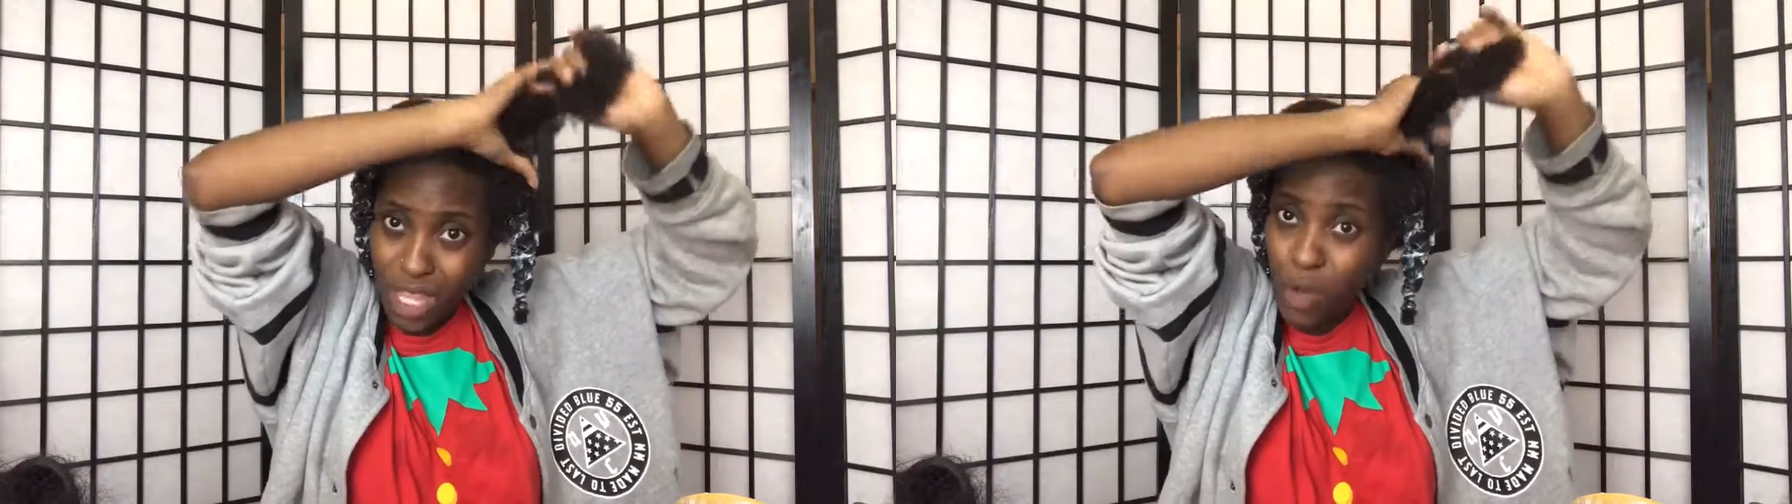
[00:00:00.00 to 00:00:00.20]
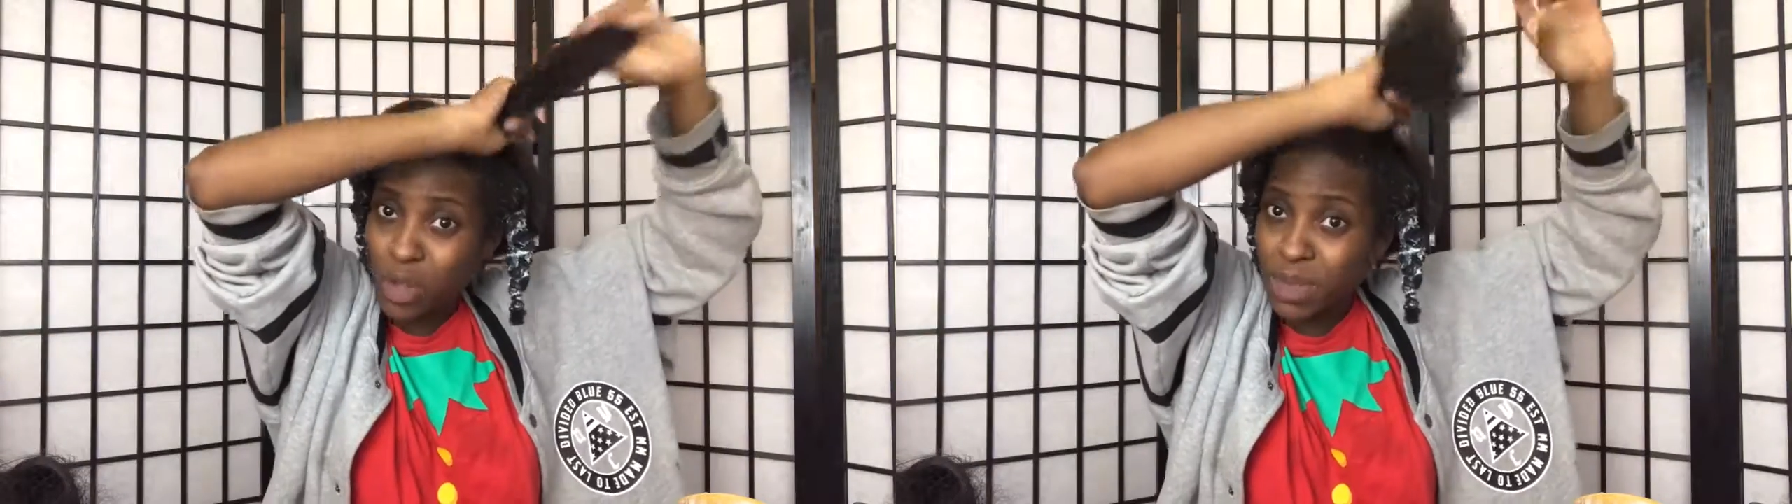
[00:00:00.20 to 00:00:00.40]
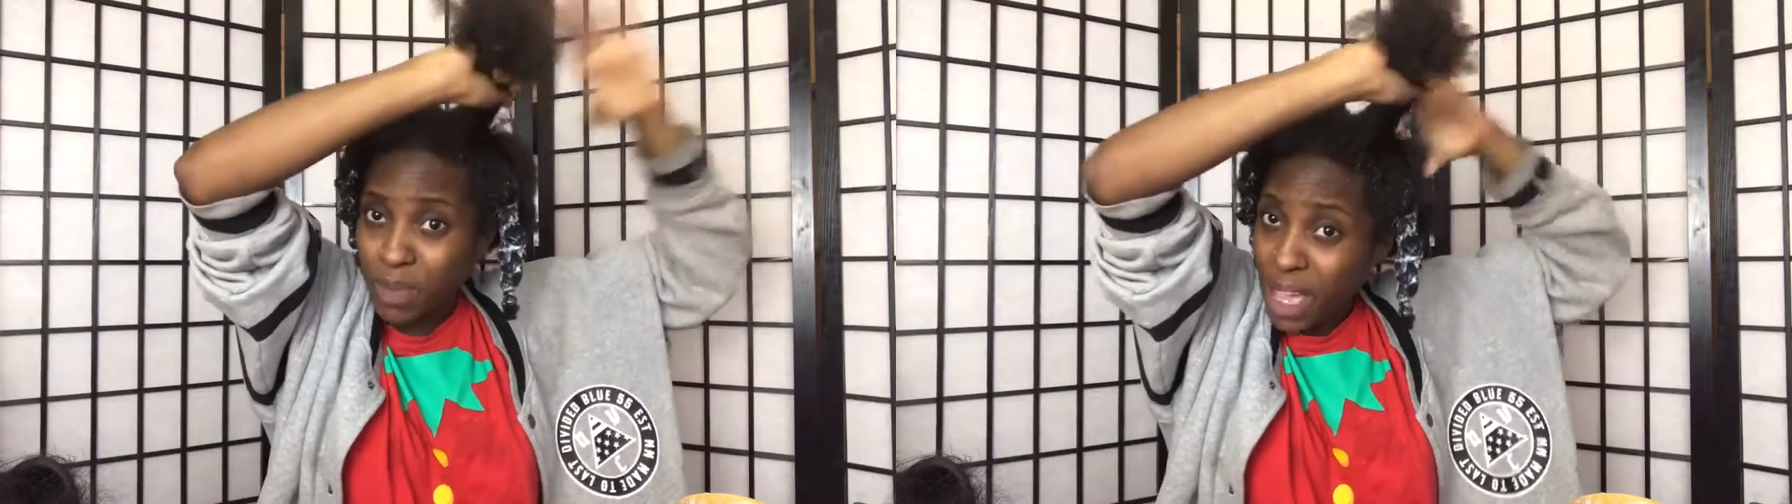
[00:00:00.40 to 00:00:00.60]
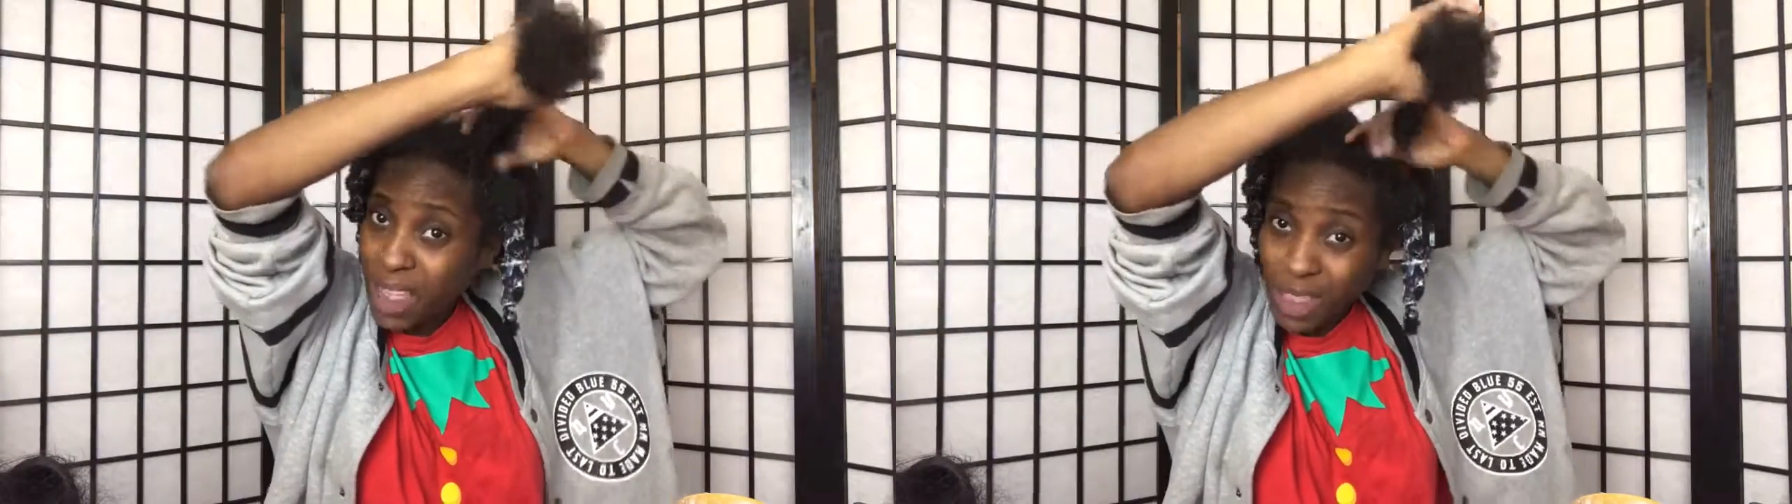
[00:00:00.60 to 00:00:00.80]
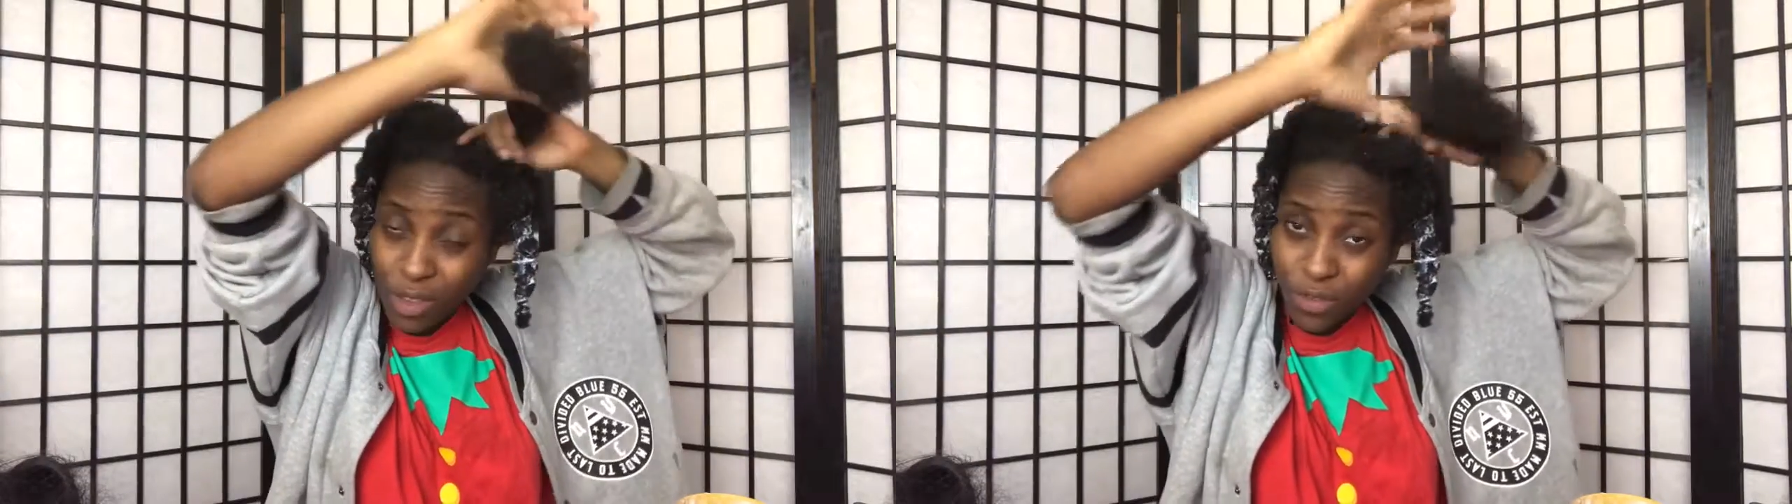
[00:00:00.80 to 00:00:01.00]
It was better
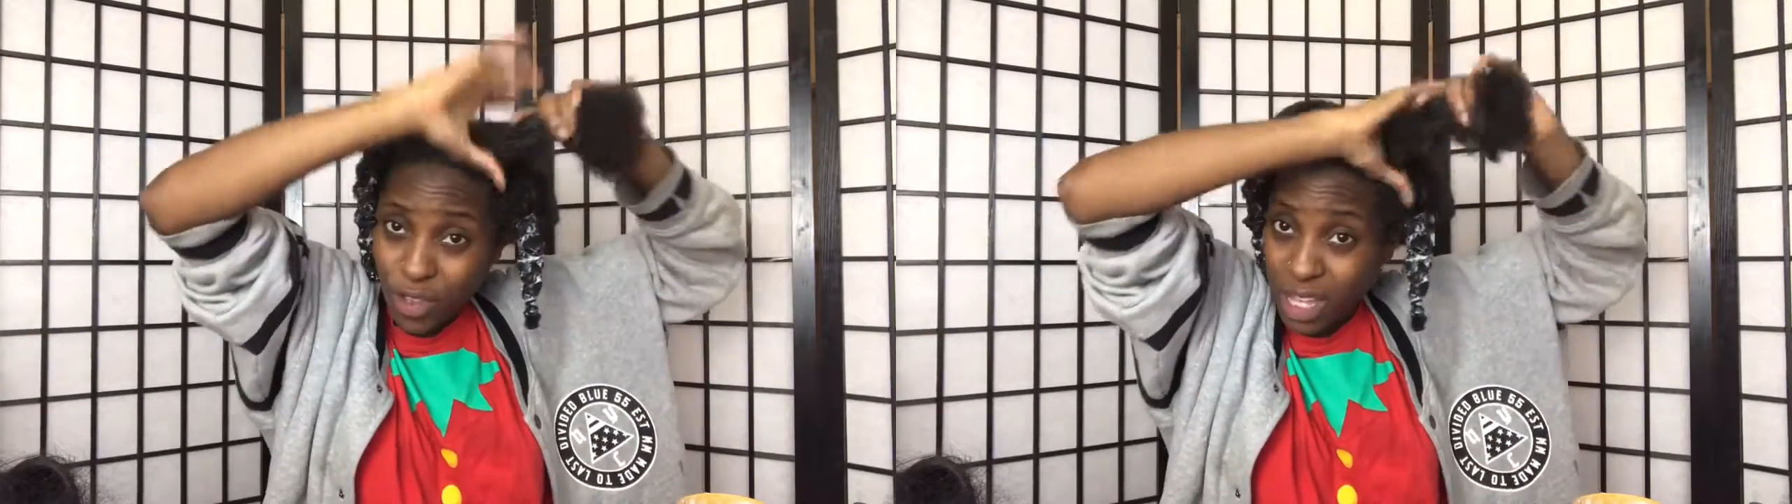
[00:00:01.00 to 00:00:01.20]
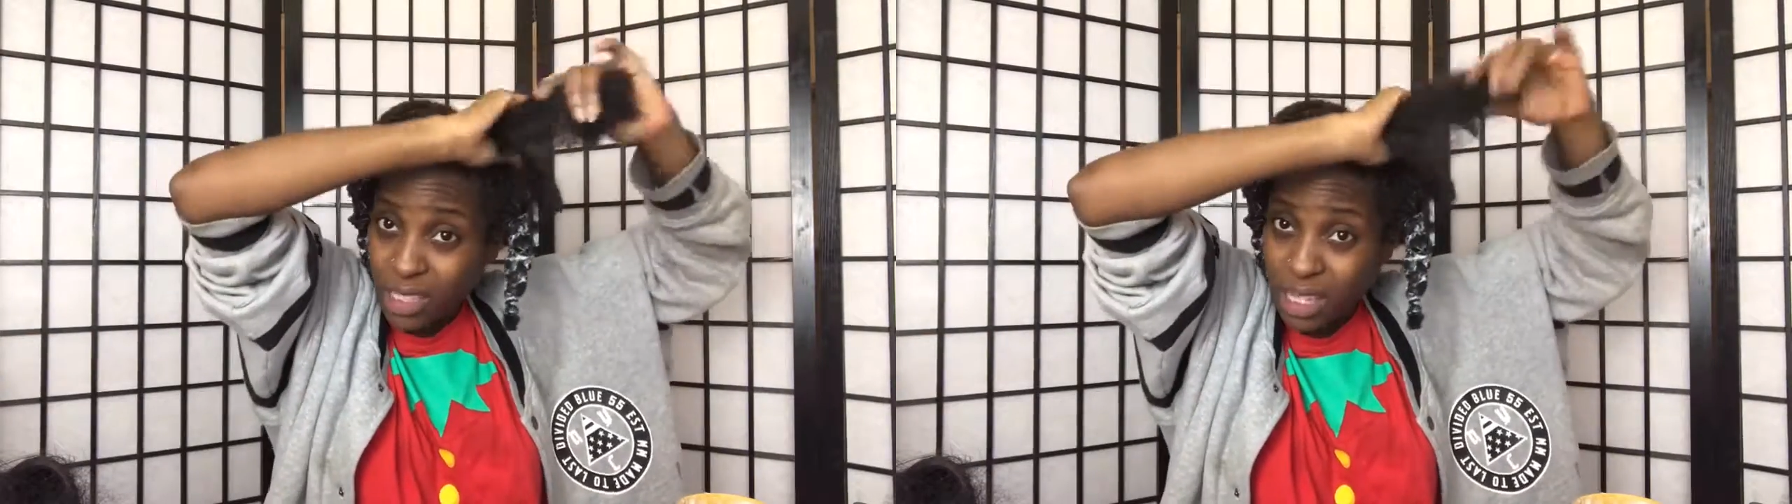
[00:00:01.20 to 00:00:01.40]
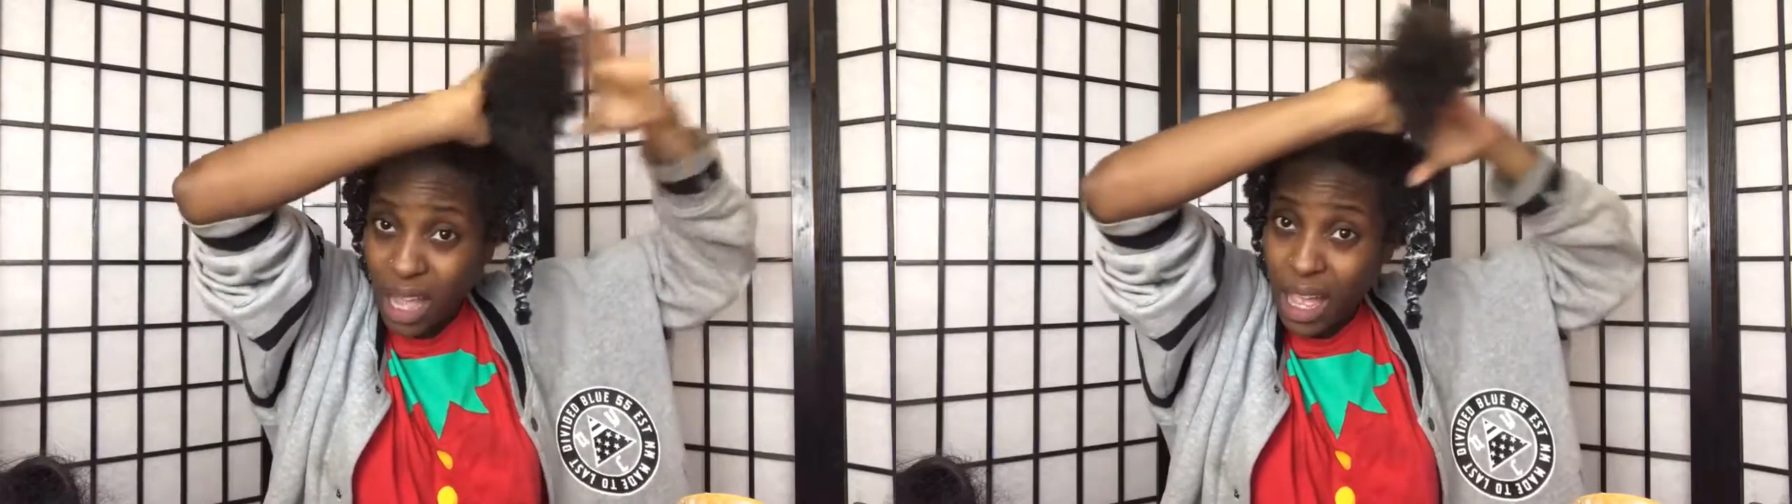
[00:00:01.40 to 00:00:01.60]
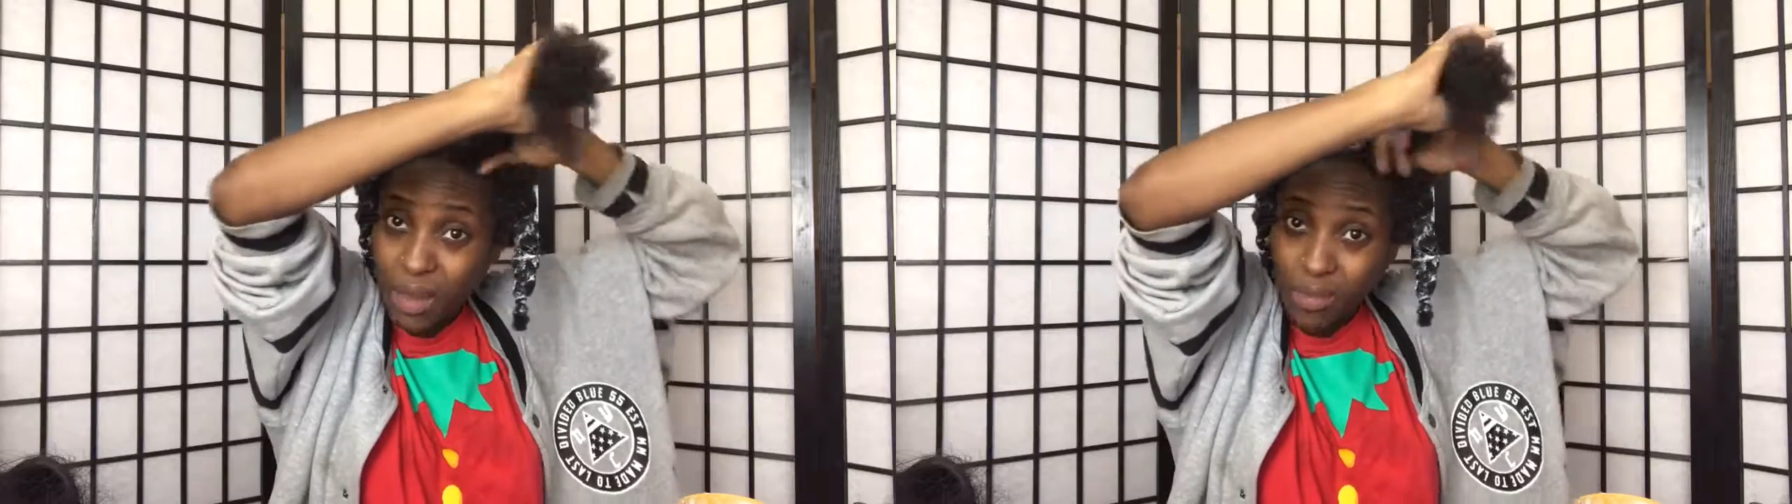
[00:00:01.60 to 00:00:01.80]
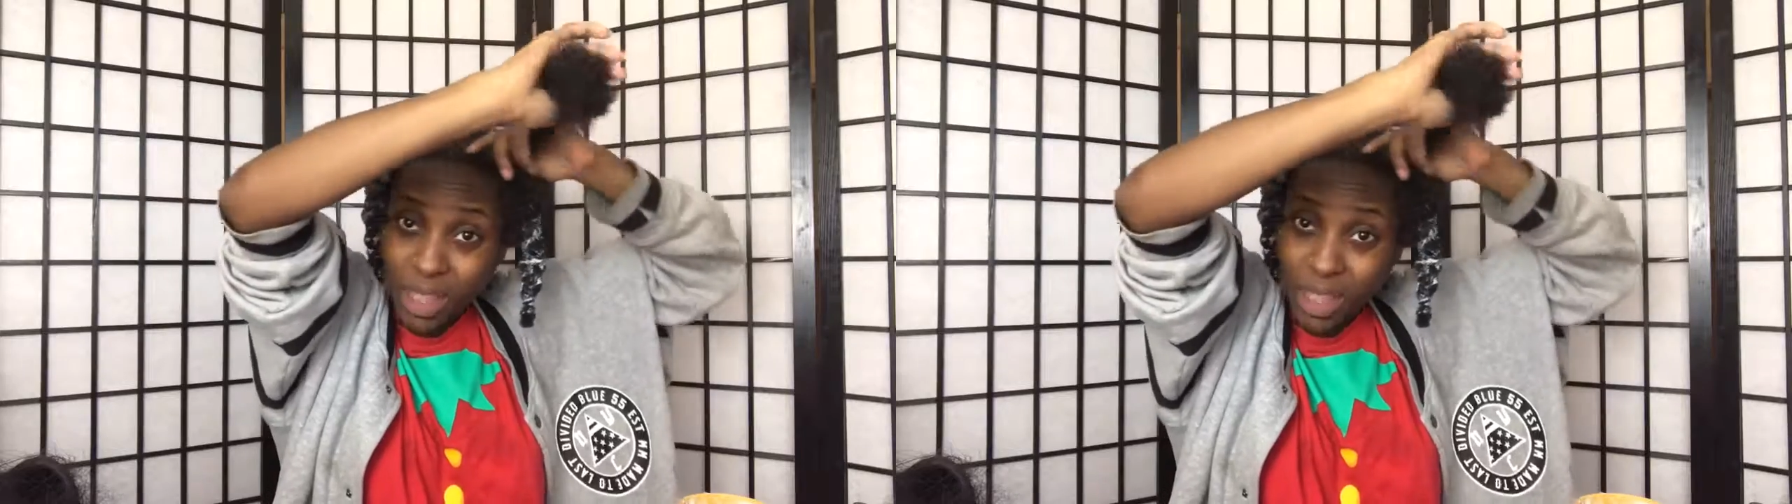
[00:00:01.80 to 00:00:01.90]
than the first time